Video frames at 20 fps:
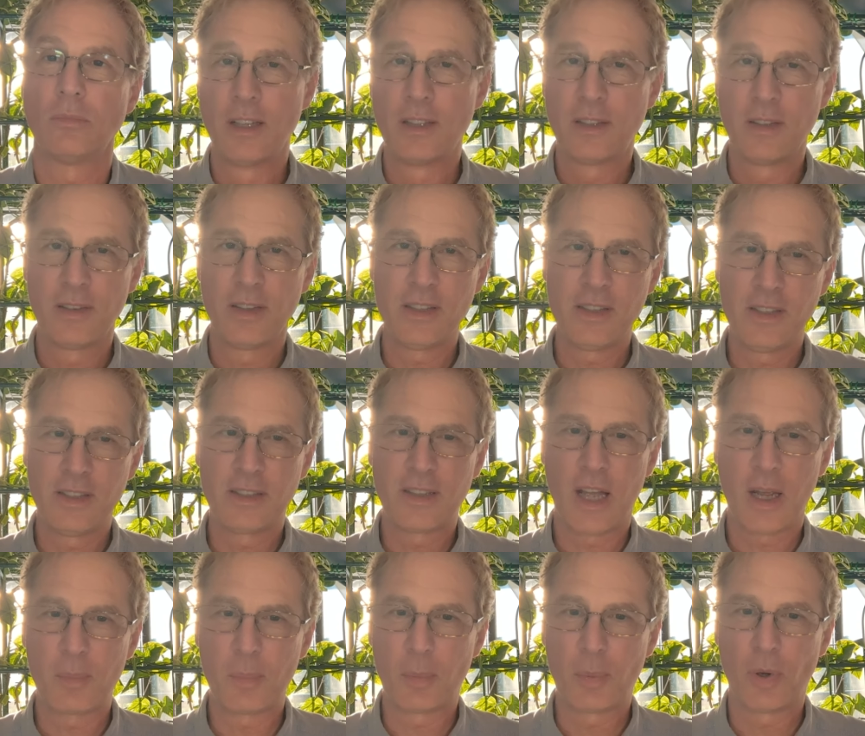So this is the
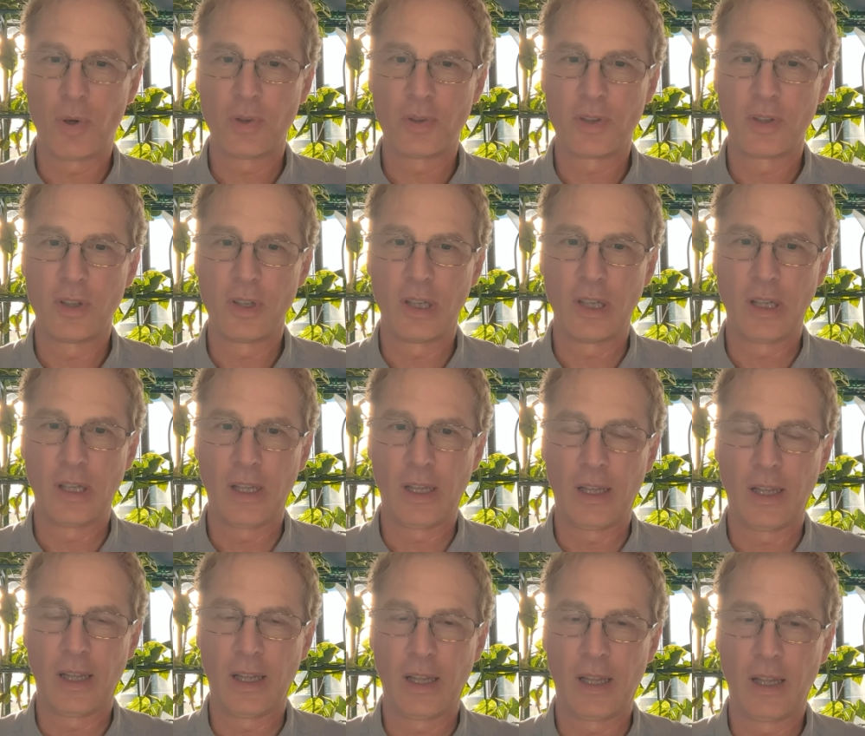type of person
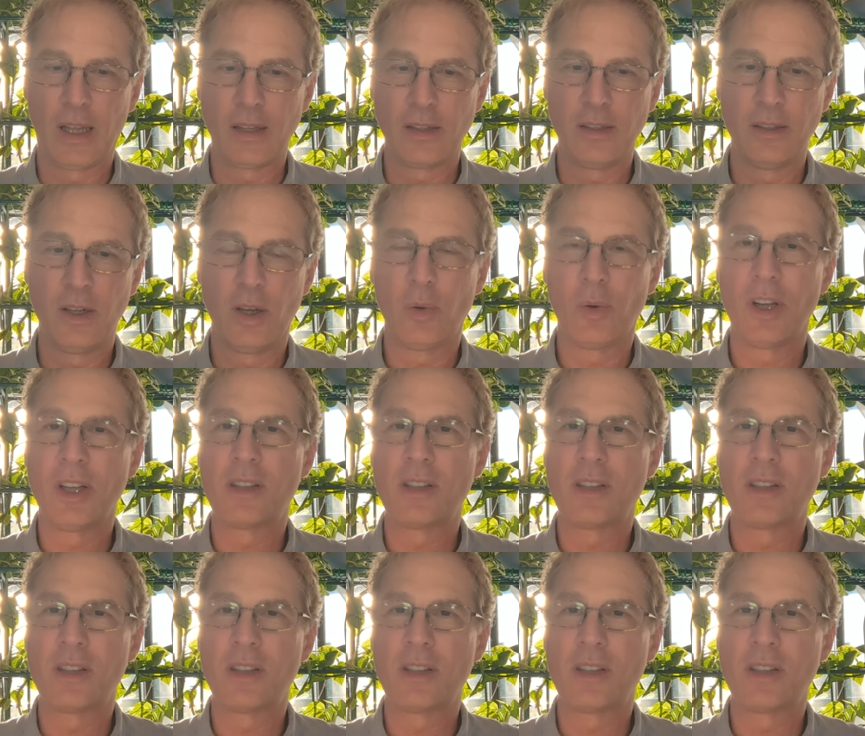you know,